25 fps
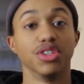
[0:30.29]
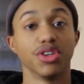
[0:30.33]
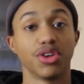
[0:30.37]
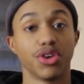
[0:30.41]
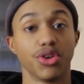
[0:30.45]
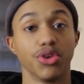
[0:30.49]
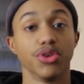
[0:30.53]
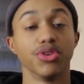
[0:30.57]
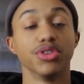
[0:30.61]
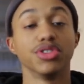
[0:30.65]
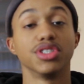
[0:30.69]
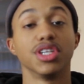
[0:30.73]

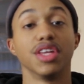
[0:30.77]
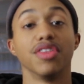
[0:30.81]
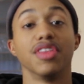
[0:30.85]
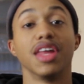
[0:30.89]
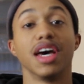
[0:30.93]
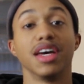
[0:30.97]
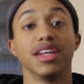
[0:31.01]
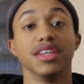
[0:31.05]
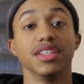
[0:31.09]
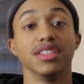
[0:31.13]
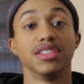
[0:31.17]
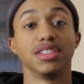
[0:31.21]
occurs and
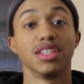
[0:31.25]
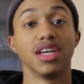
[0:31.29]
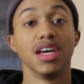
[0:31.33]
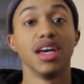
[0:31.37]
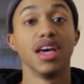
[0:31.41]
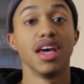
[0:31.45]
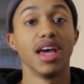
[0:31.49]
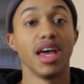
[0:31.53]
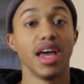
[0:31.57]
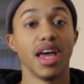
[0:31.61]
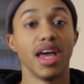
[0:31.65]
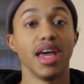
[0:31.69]
that is,
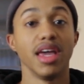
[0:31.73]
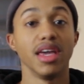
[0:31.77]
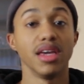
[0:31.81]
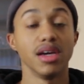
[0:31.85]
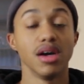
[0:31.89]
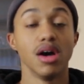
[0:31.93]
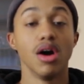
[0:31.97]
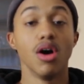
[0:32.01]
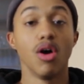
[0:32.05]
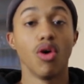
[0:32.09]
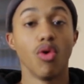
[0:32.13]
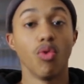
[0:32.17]

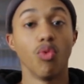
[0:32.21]
hey,